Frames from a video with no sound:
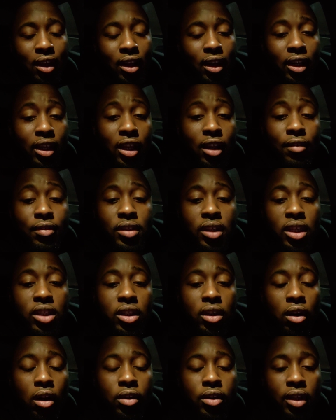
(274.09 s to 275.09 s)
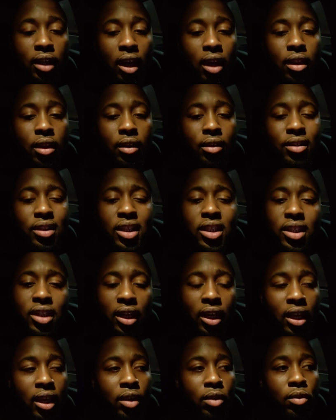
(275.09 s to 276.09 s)
leave teaching altogether.
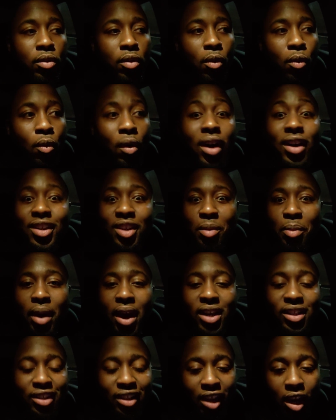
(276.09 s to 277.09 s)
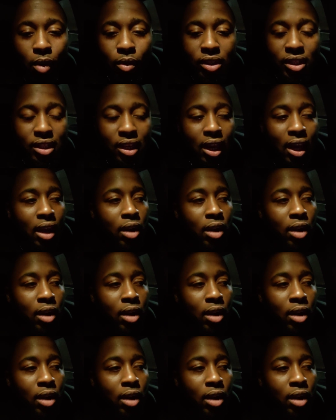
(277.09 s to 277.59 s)
Teaching in one capacity, I would say.